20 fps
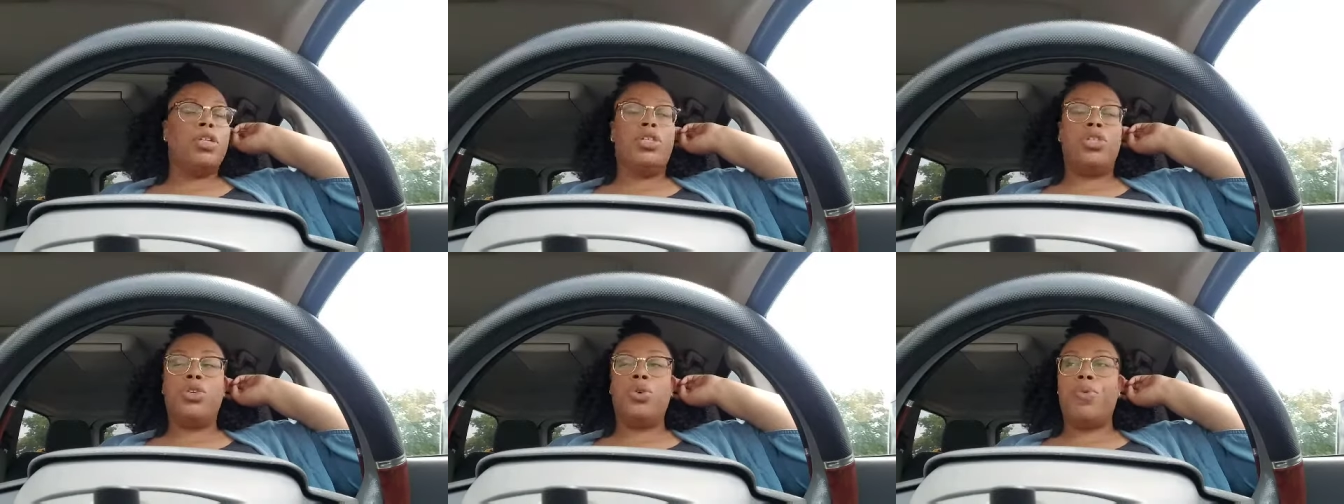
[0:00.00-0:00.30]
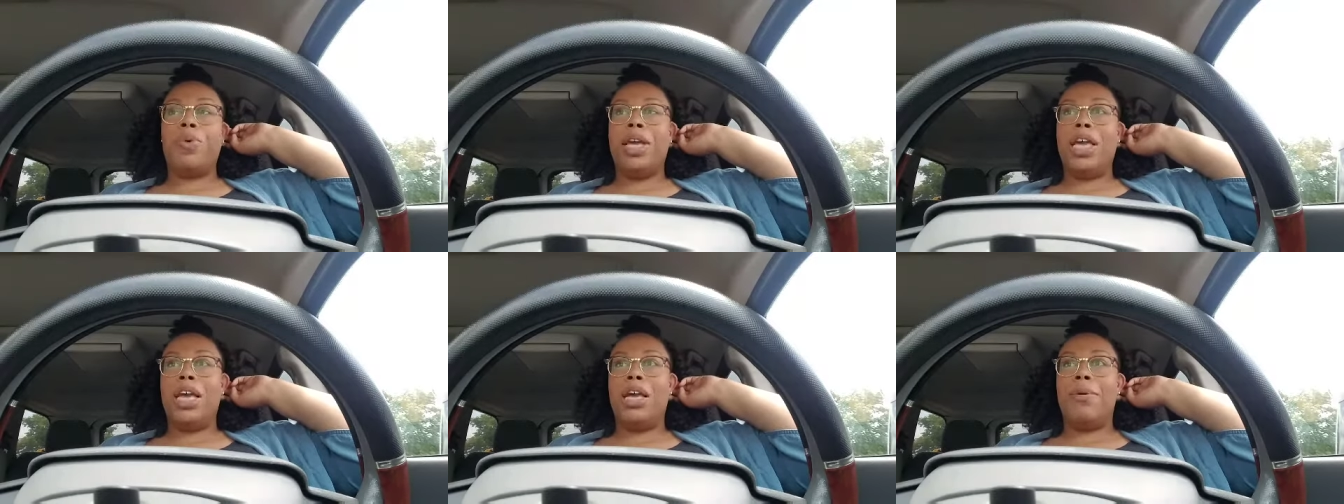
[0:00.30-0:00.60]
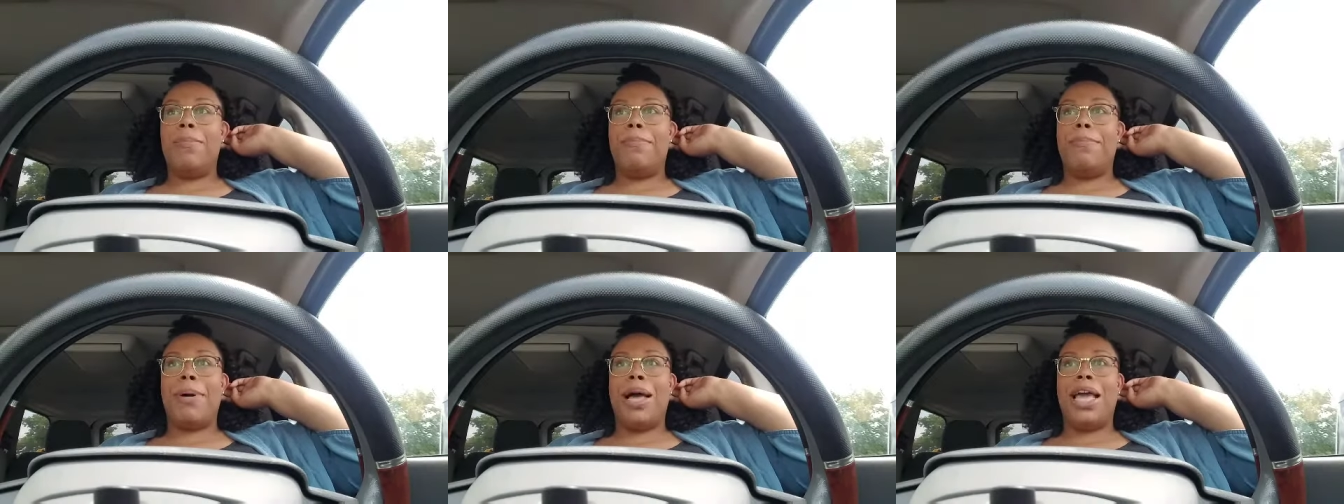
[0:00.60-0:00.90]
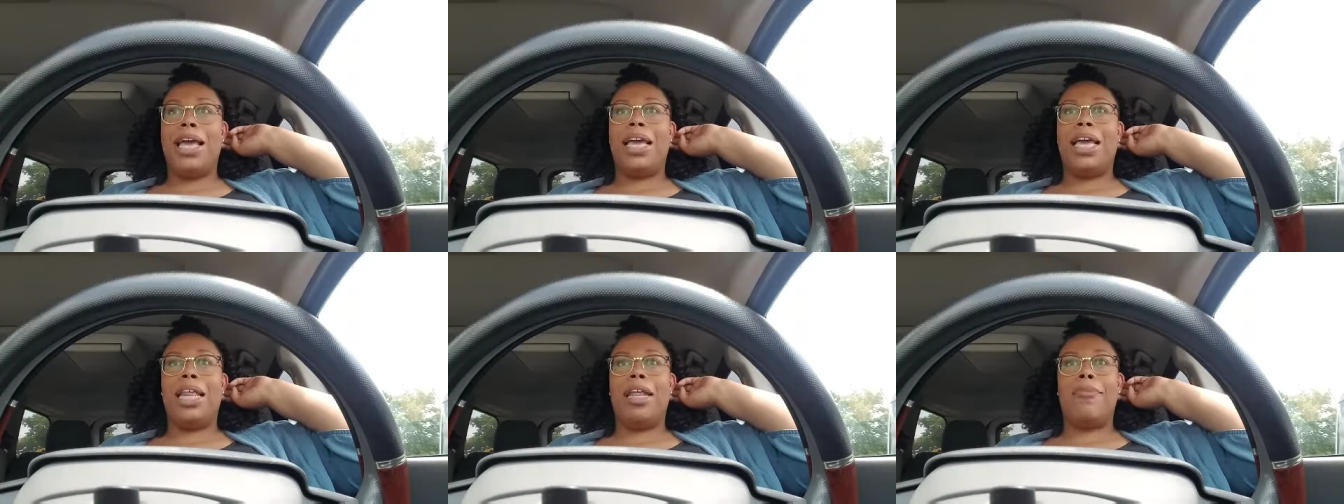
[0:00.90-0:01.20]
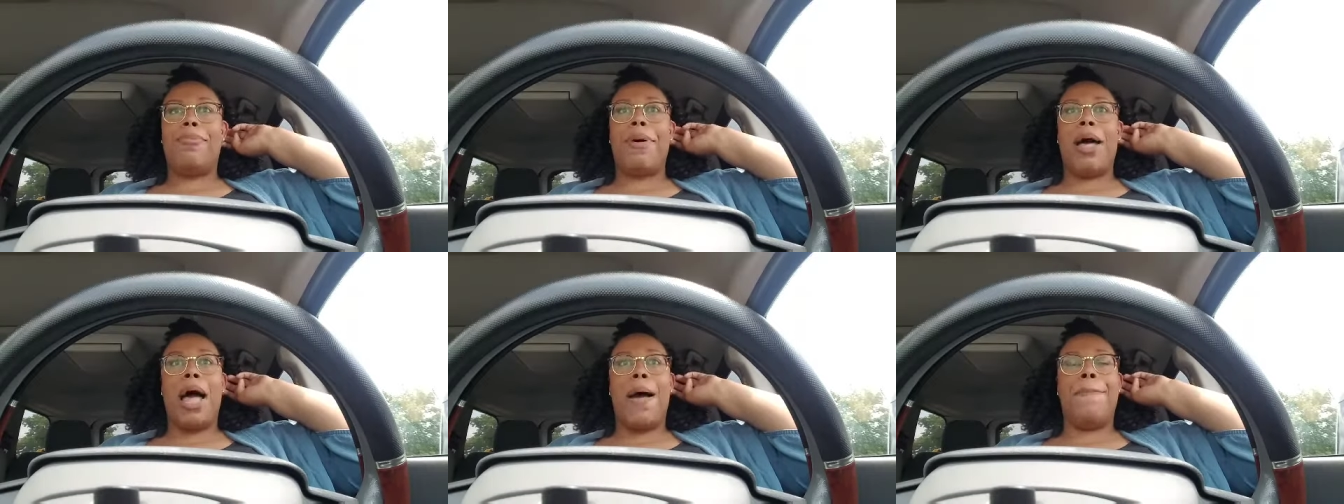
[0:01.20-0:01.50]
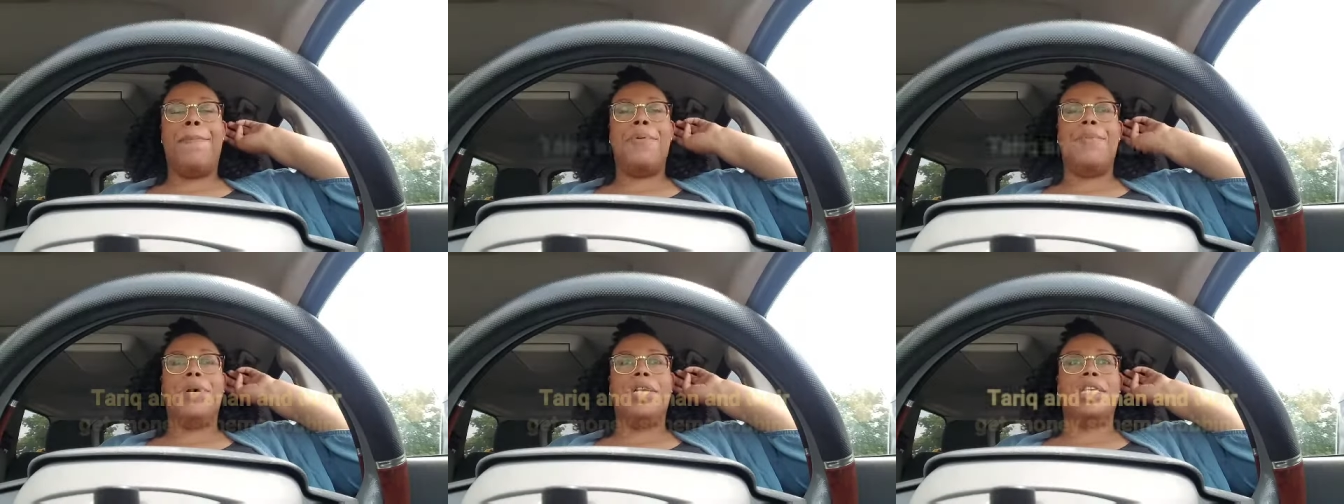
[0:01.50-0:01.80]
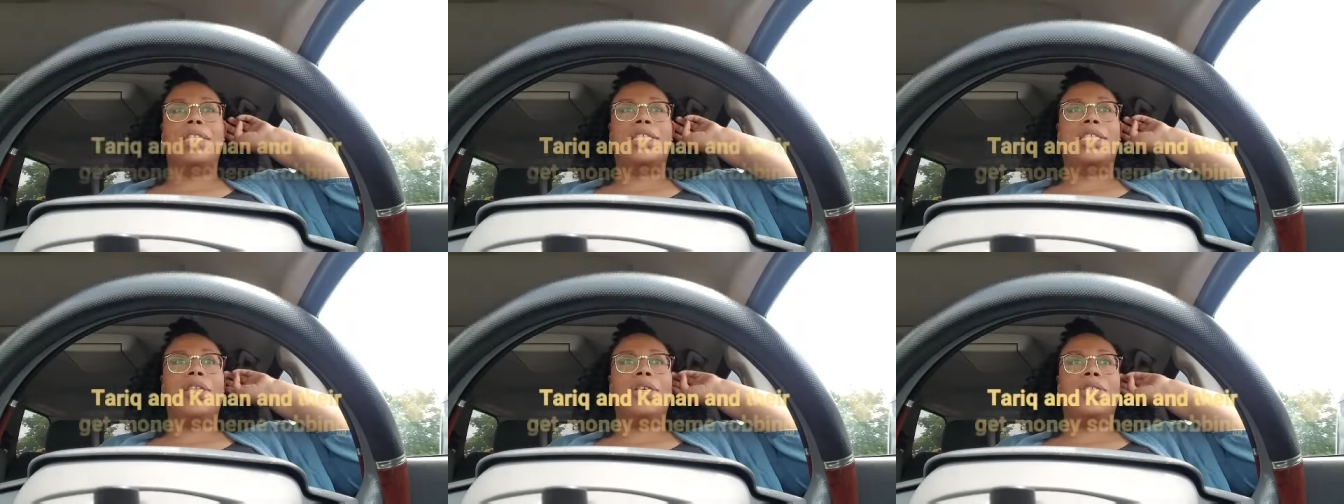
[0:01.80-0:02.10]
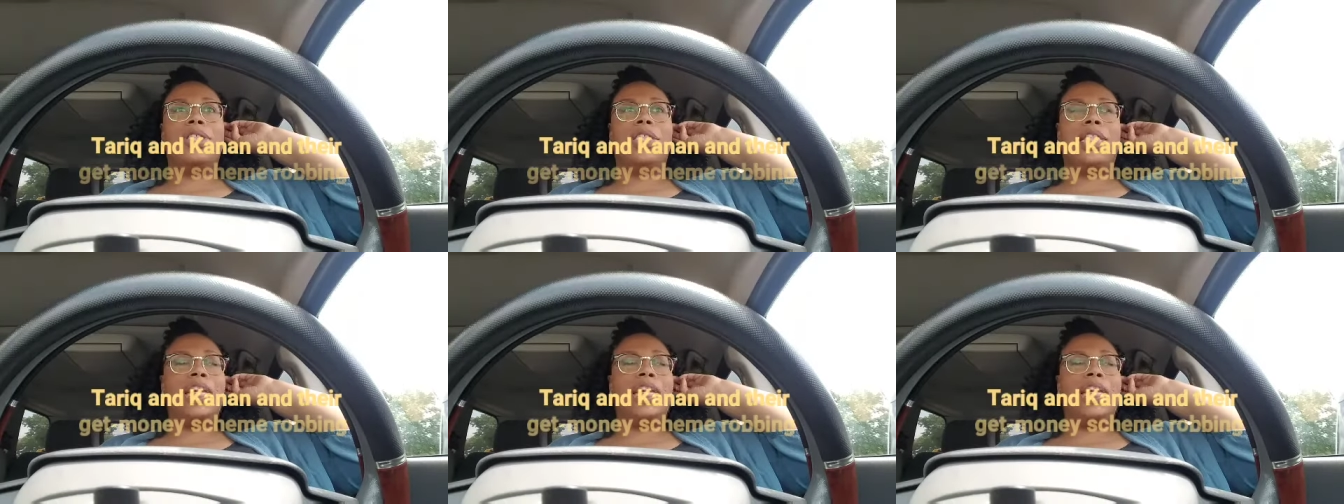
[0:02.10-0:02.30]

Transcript: Tariq might get it popping with this little